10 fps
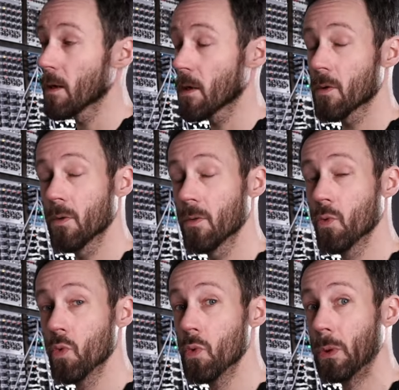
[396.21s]
are
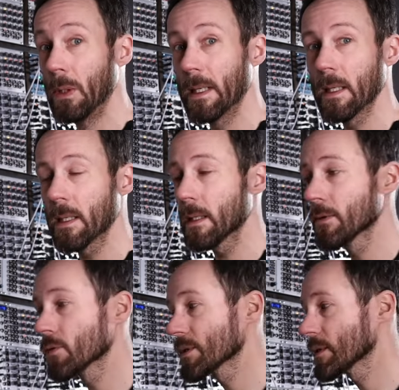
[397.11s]
really
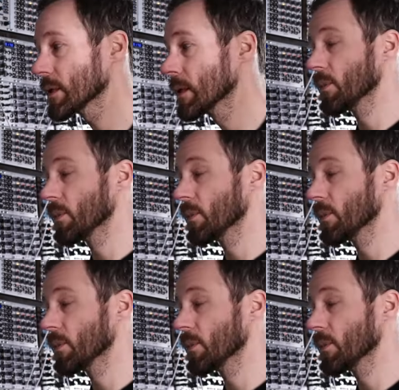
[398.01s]
interesting,